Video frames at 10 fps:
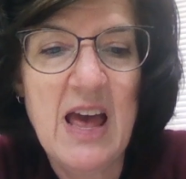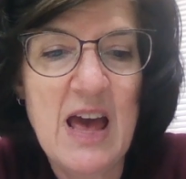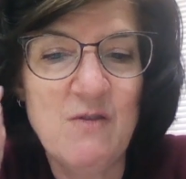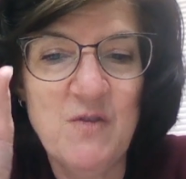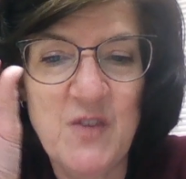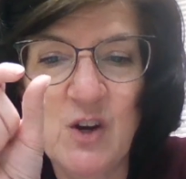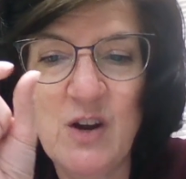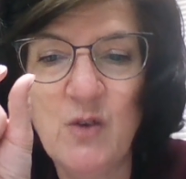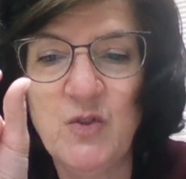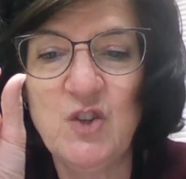and
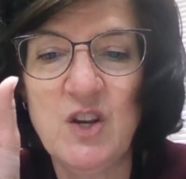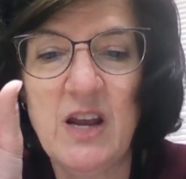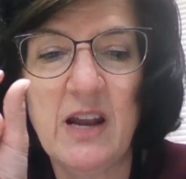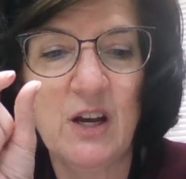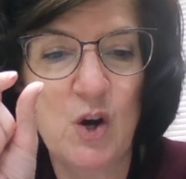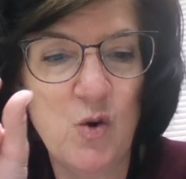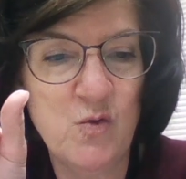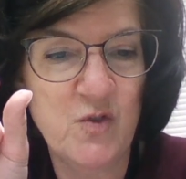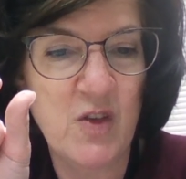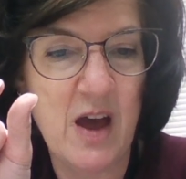figured out the genetic
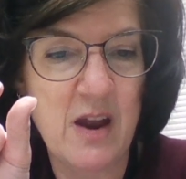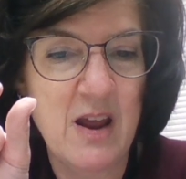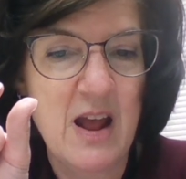code for that.